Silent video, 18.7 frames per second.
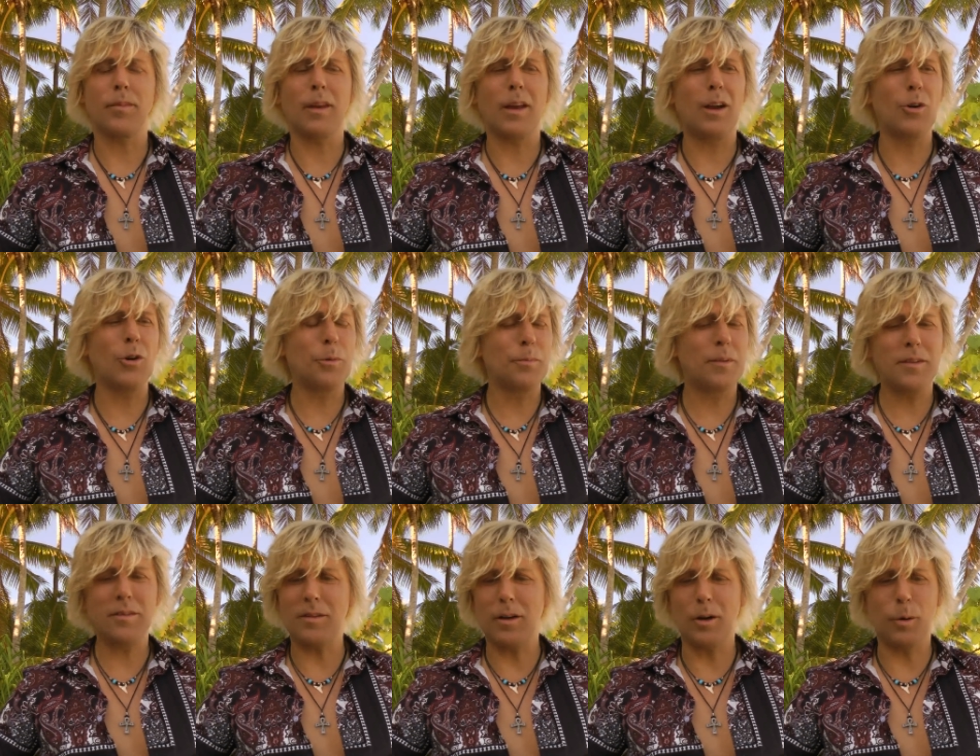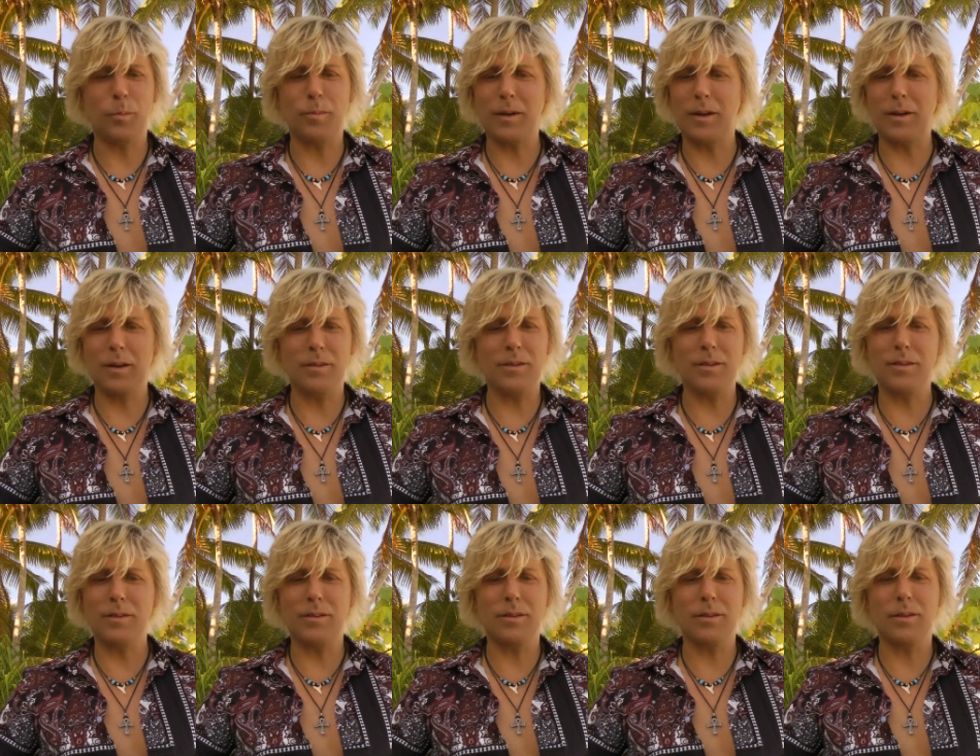I hope this helped because
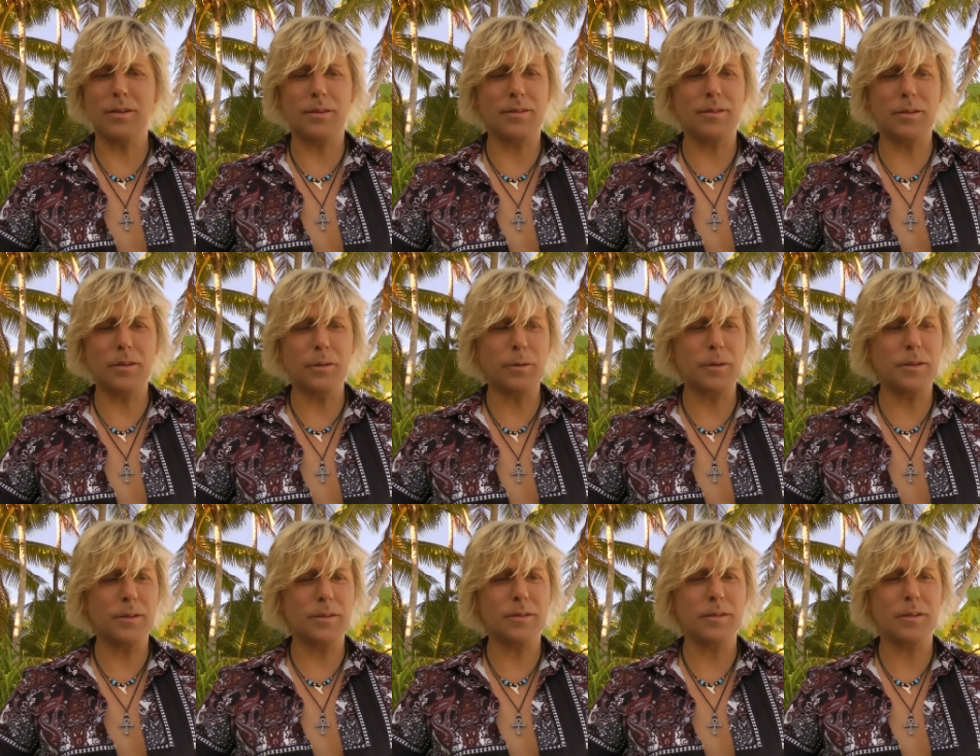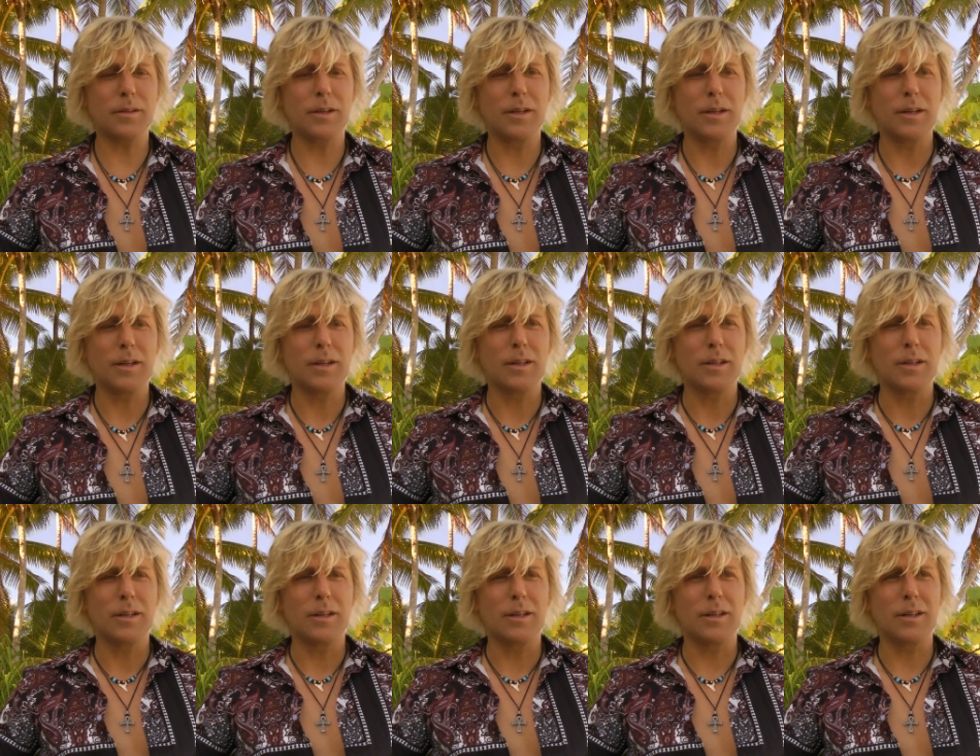this is a serious
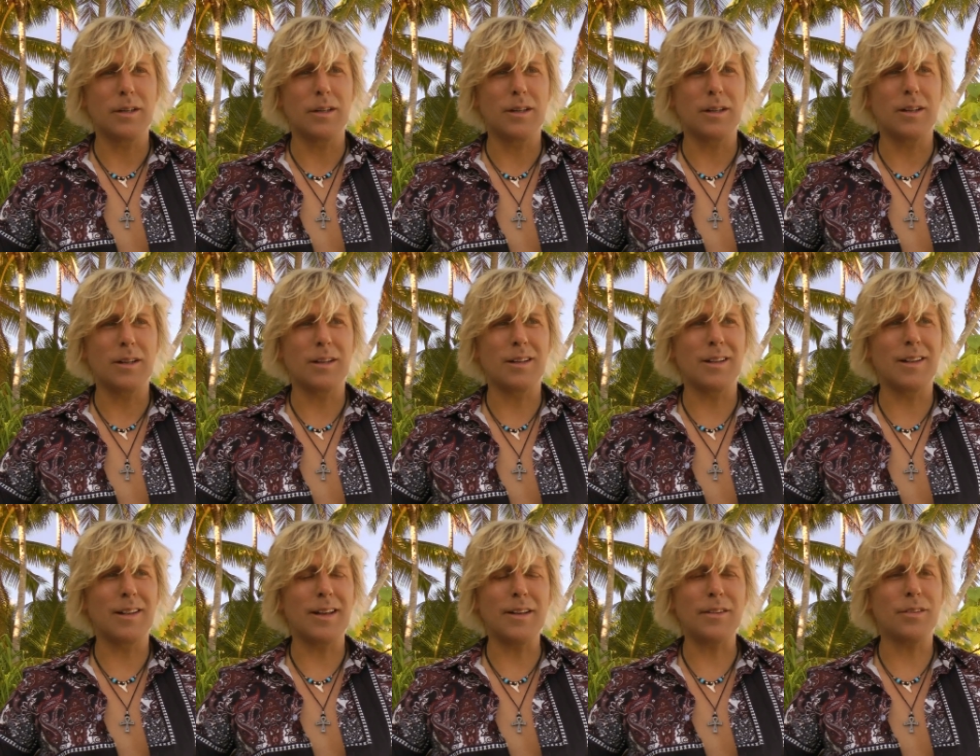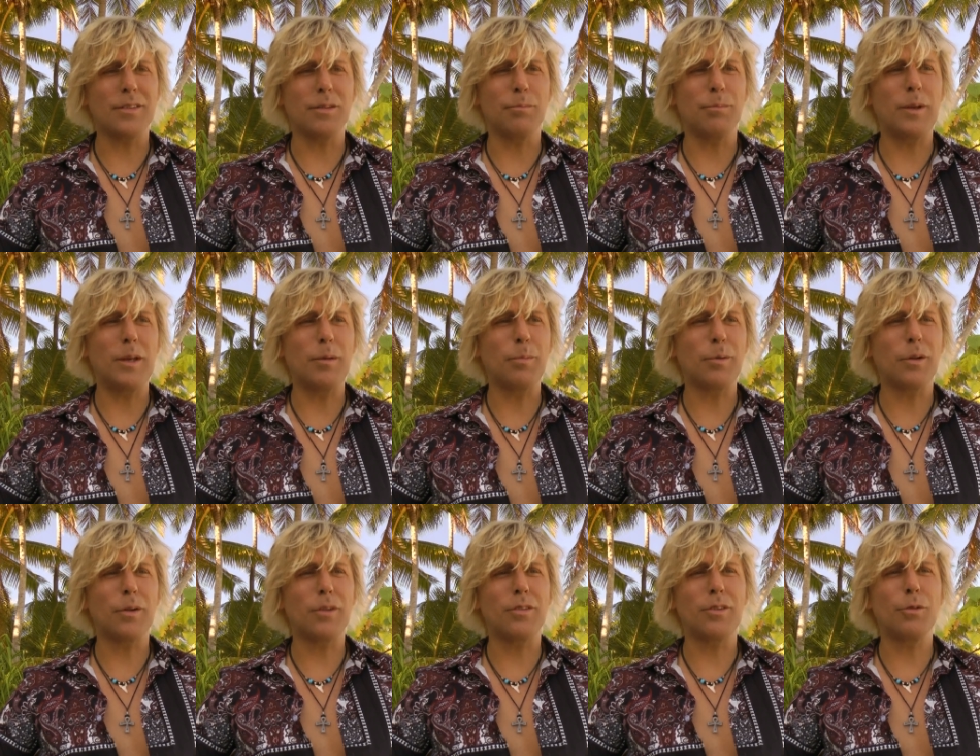lesson.
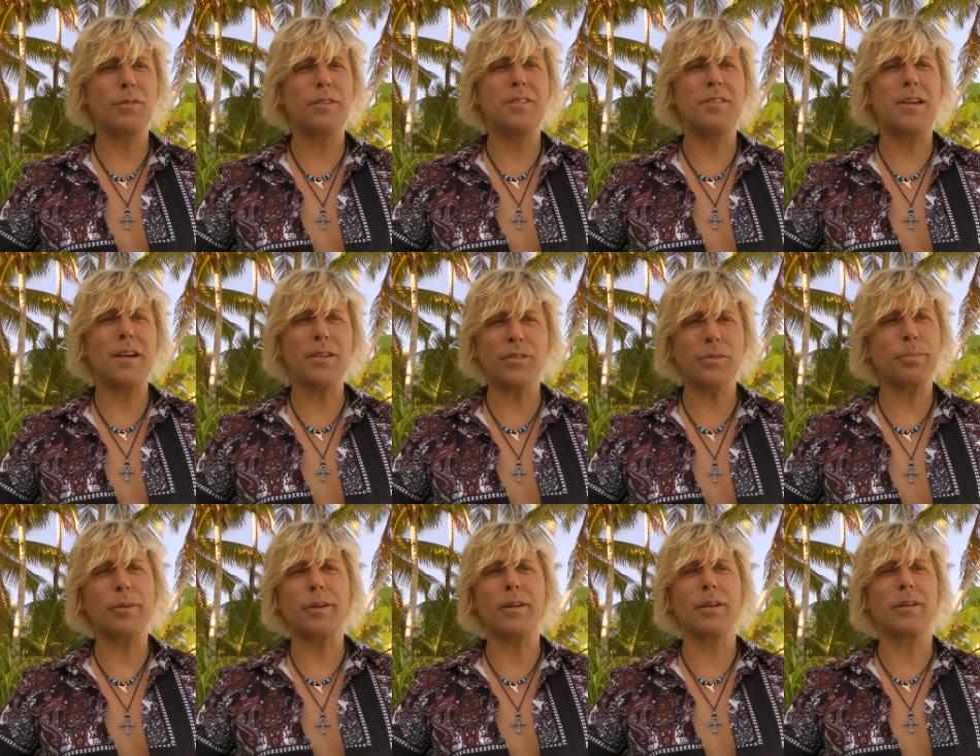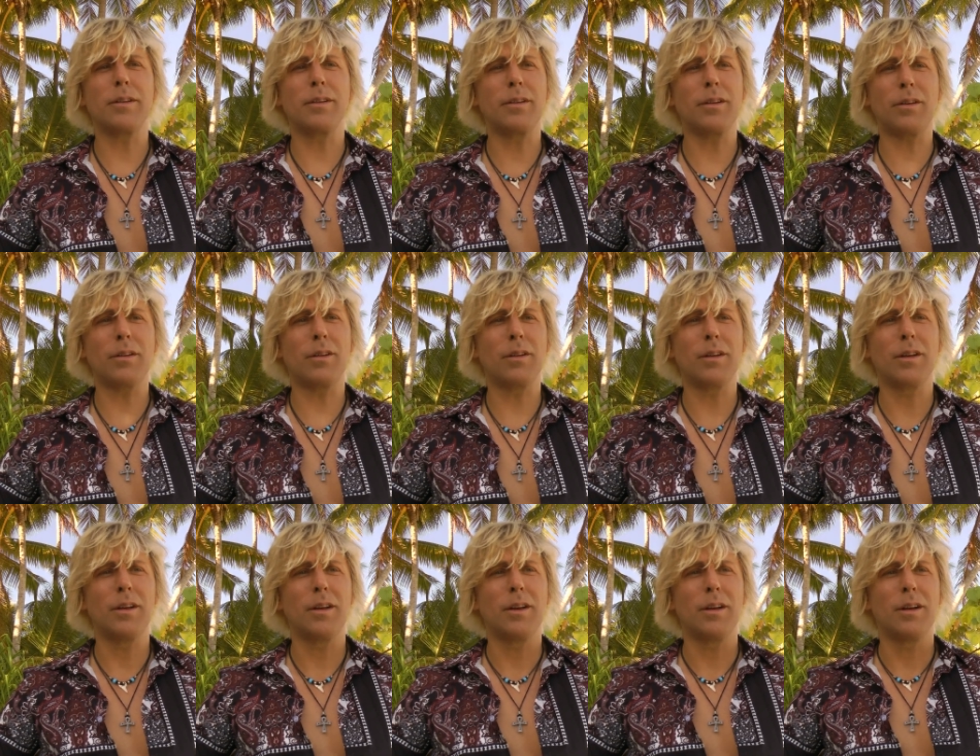People are so desperate to
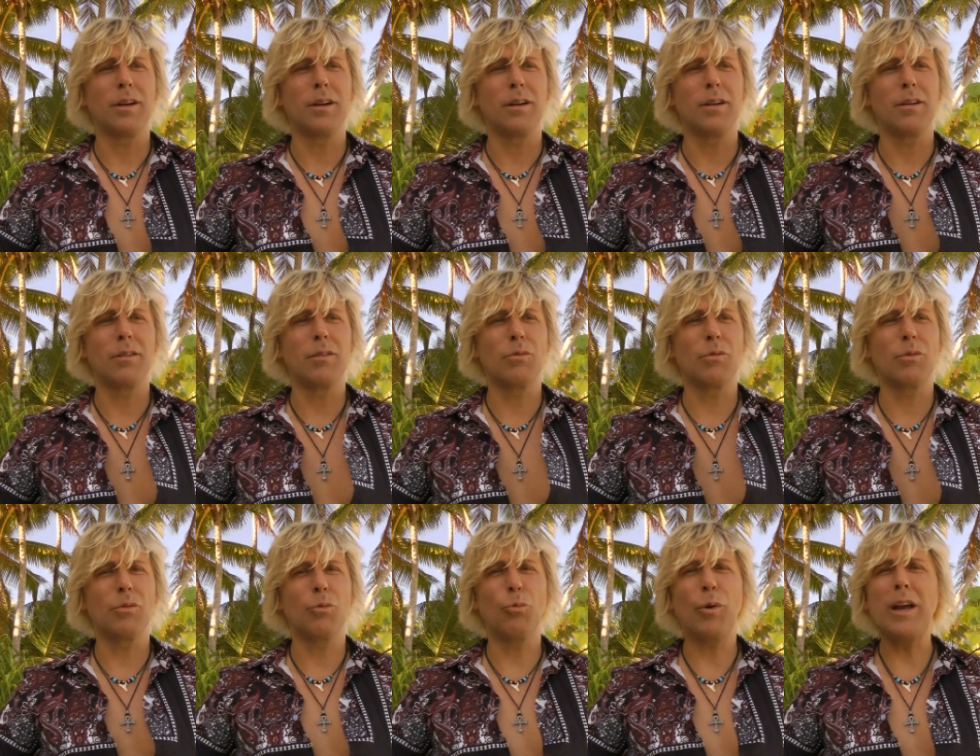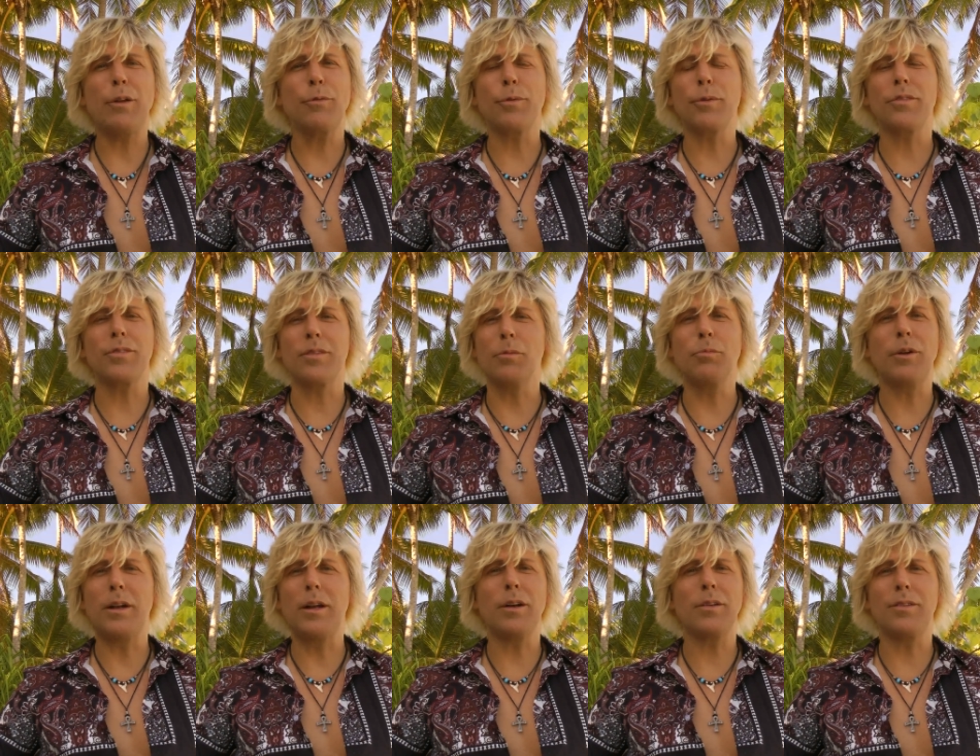wait for
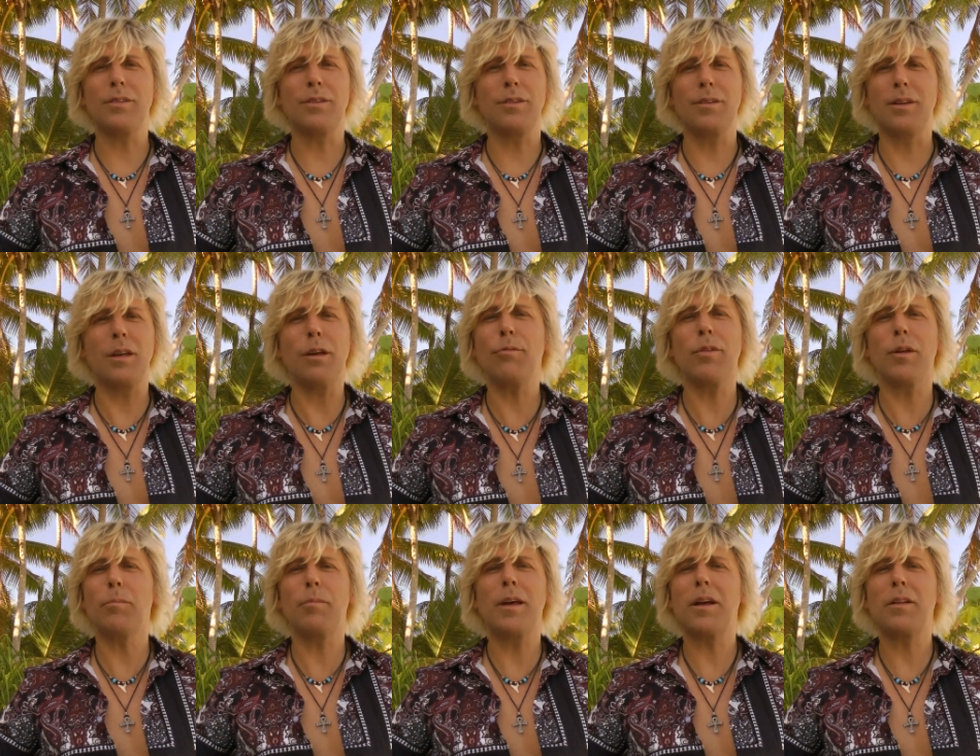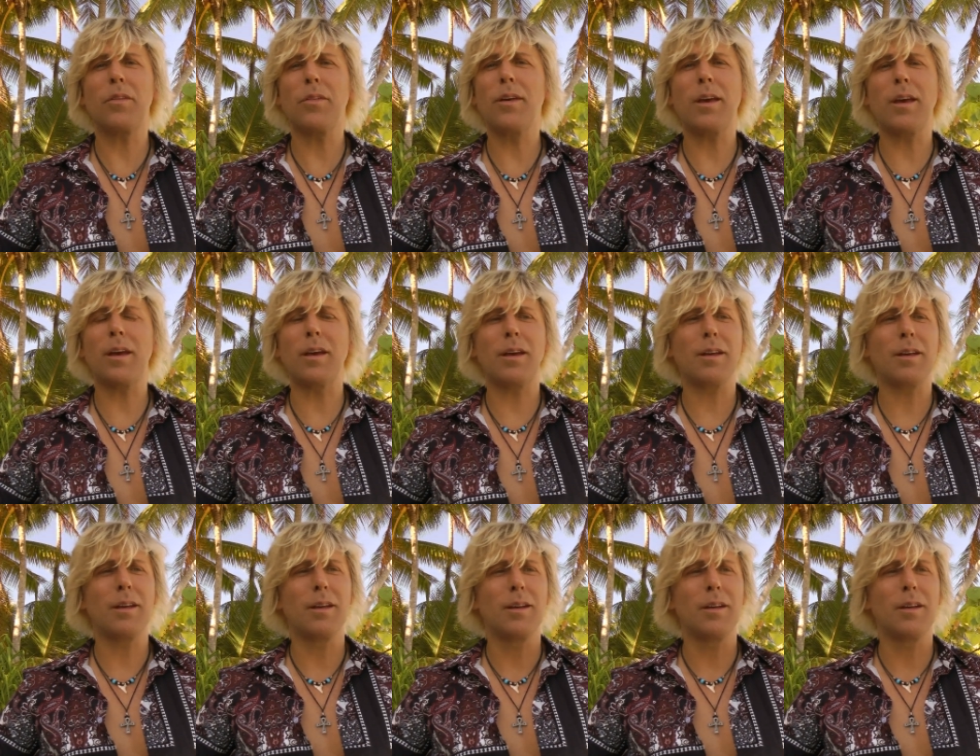someone else to give them that thing.